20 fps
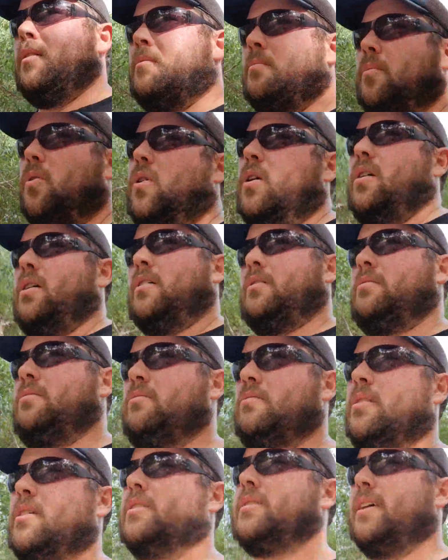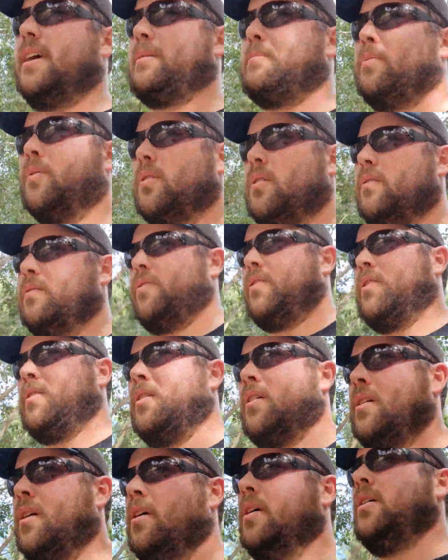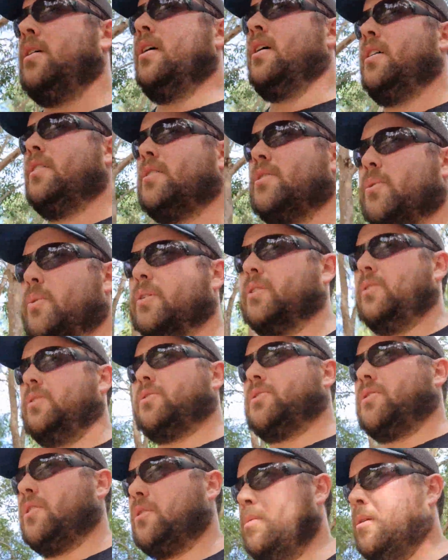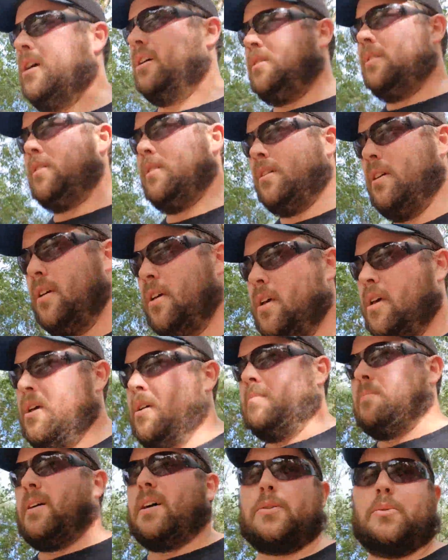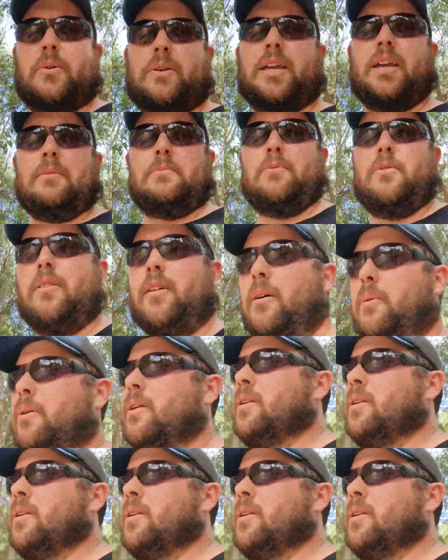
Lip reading: my example of doing YouTube. May as well keep with that